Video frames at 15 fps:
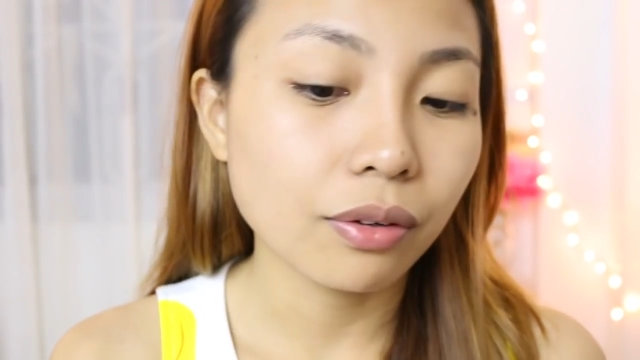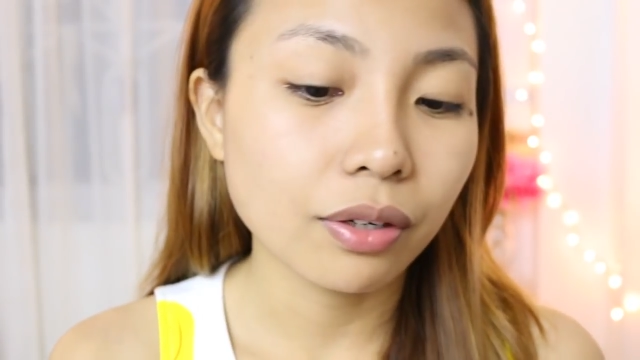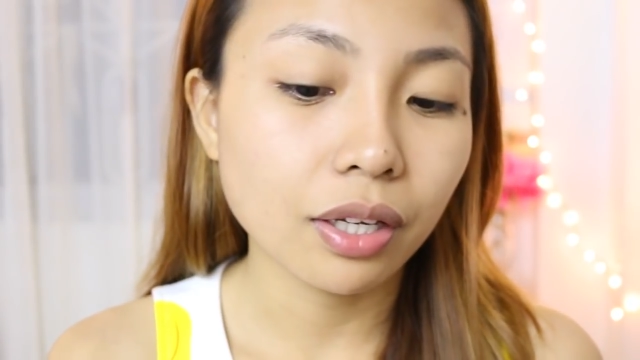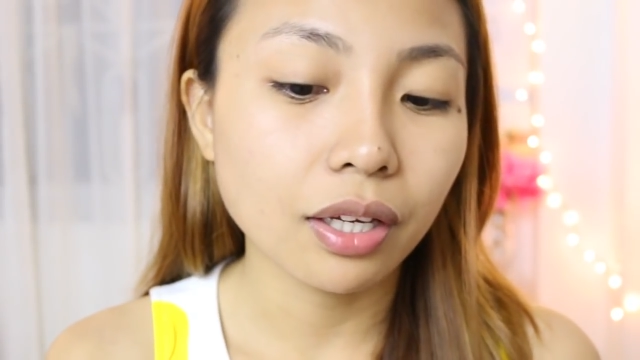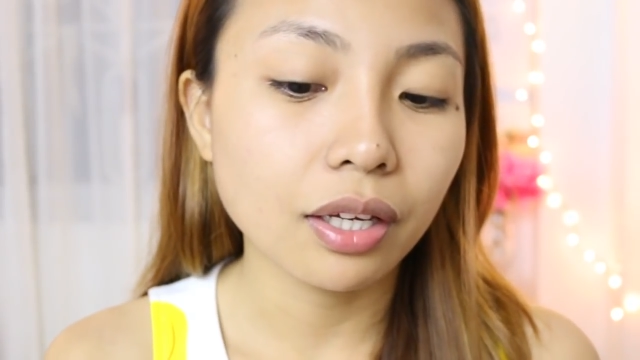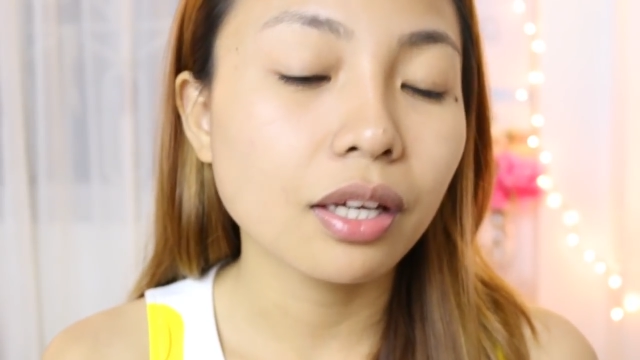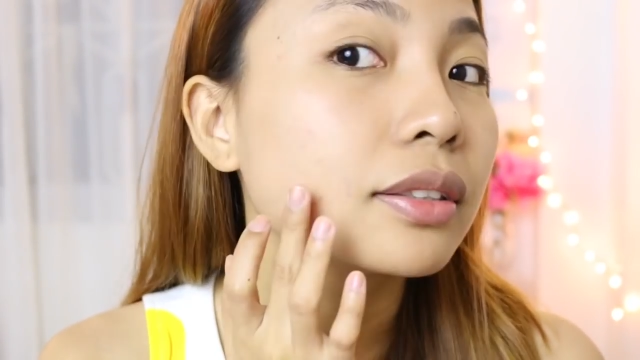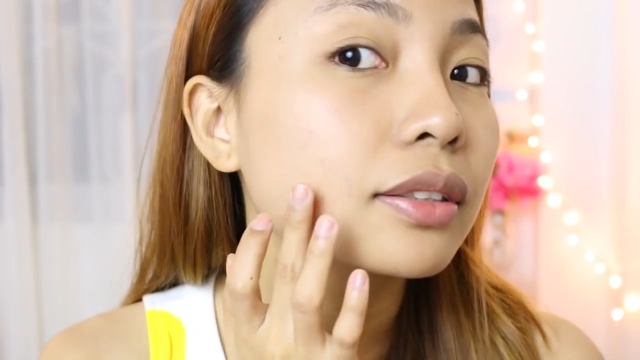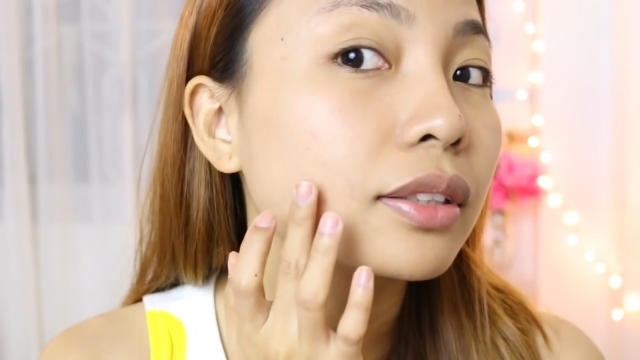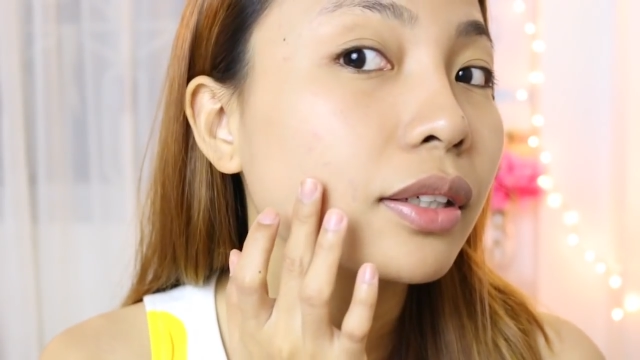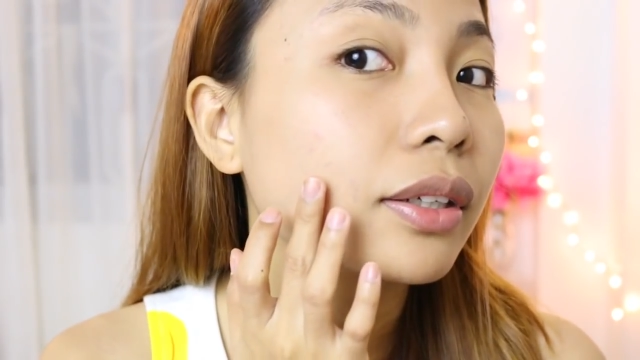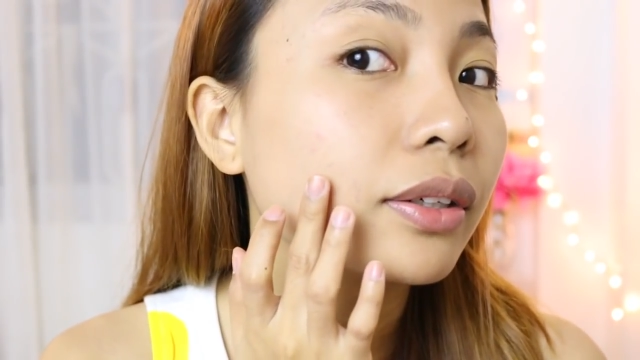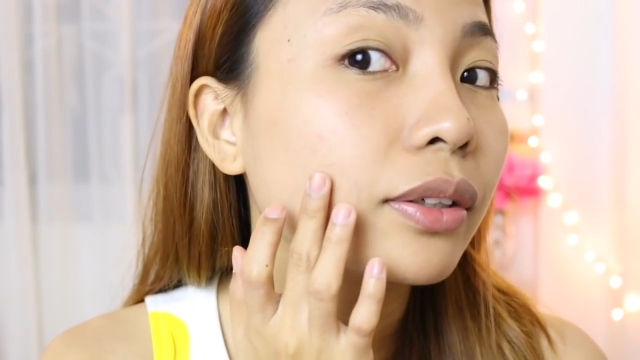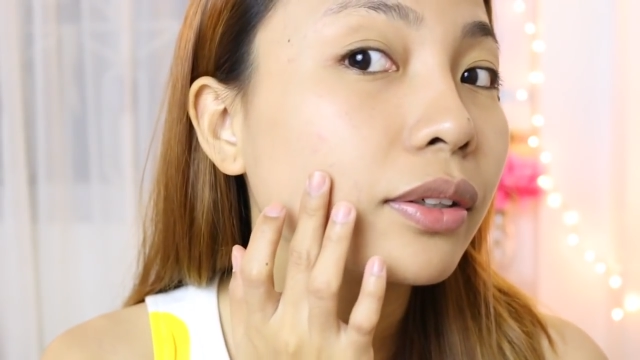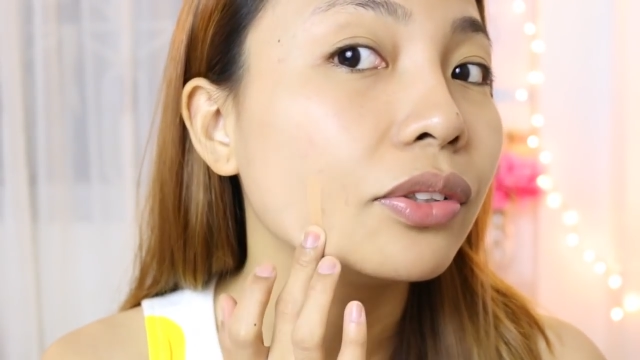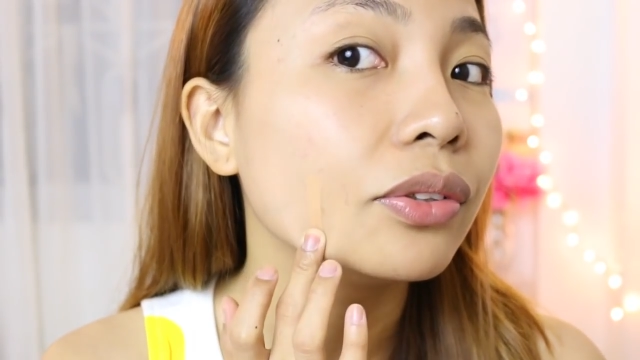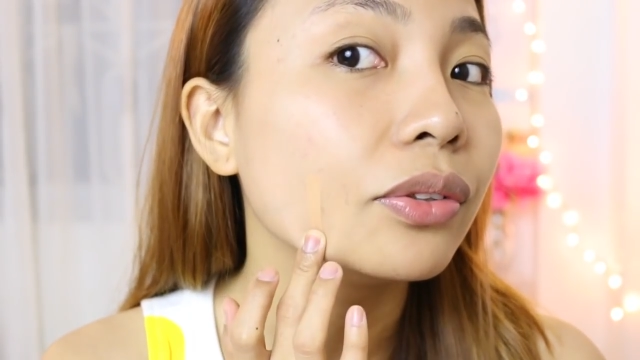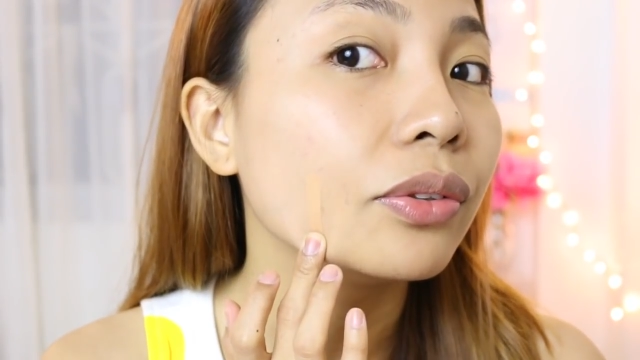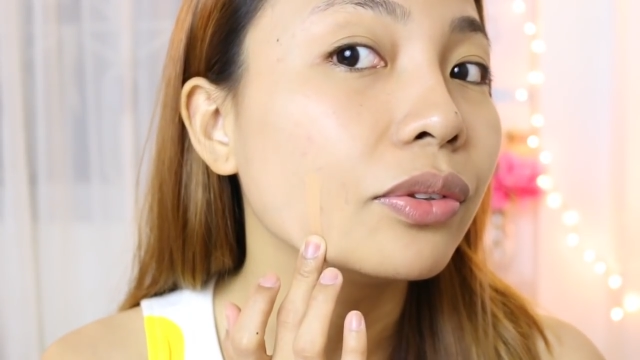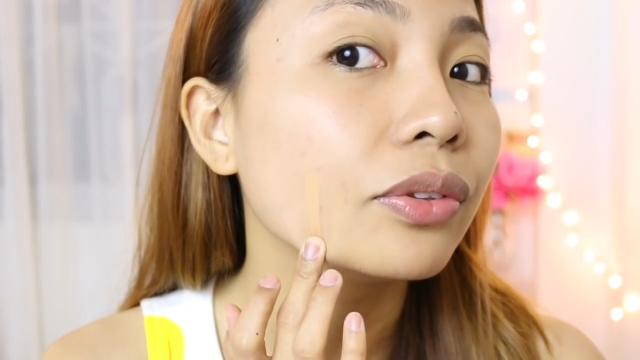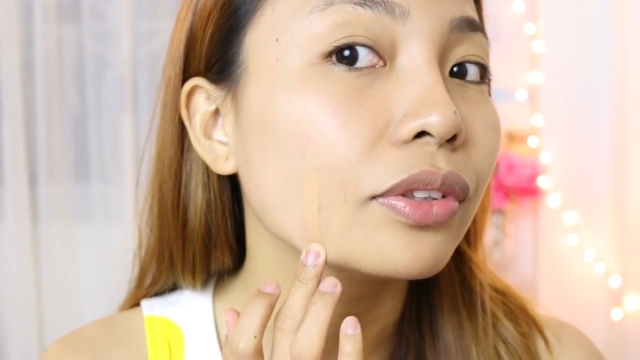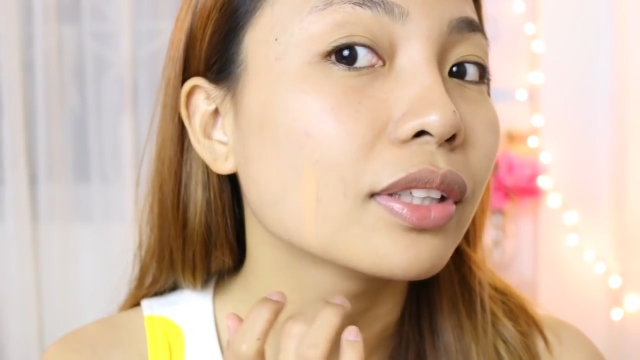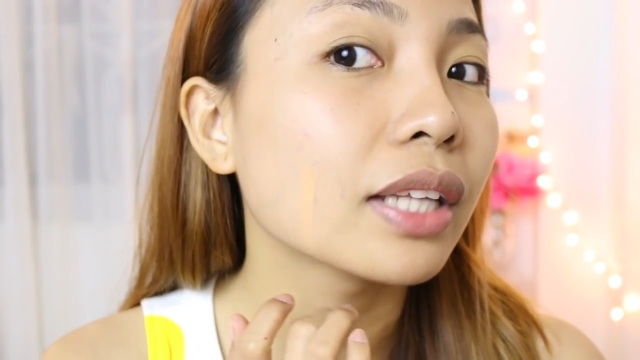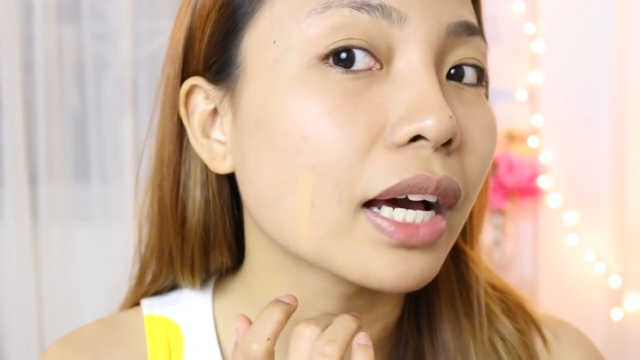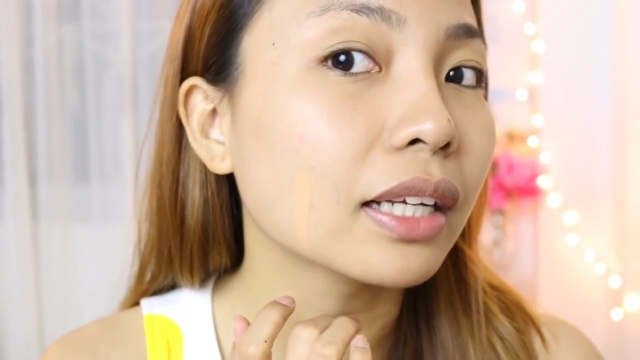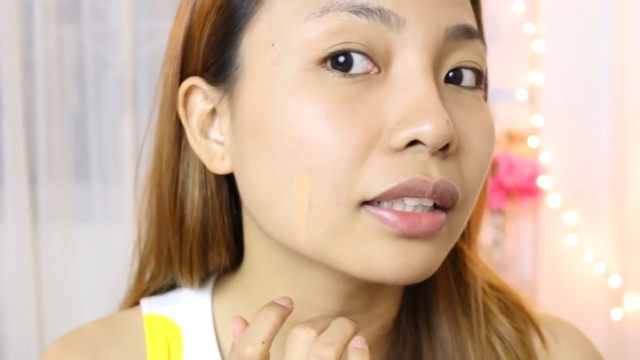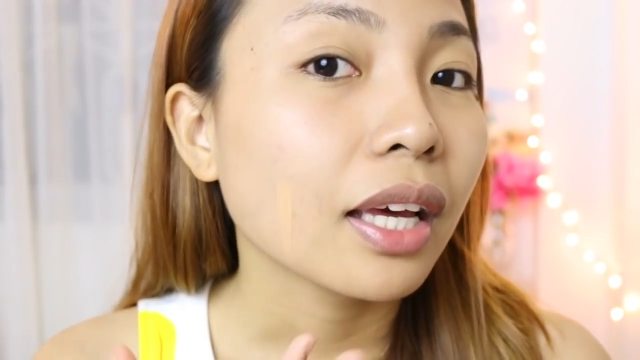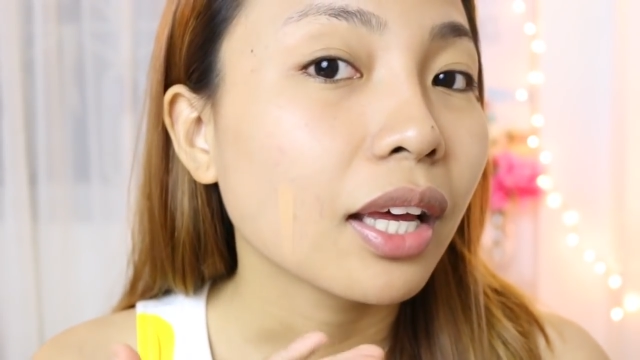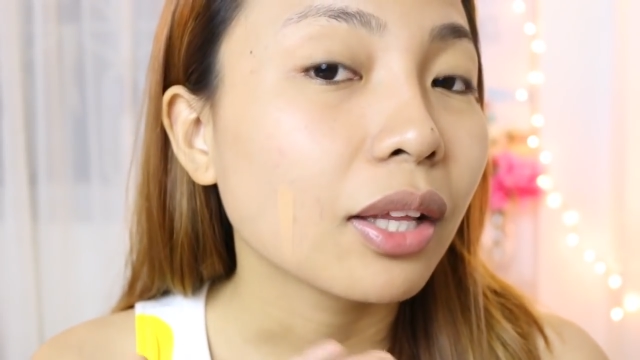Okay, so do that,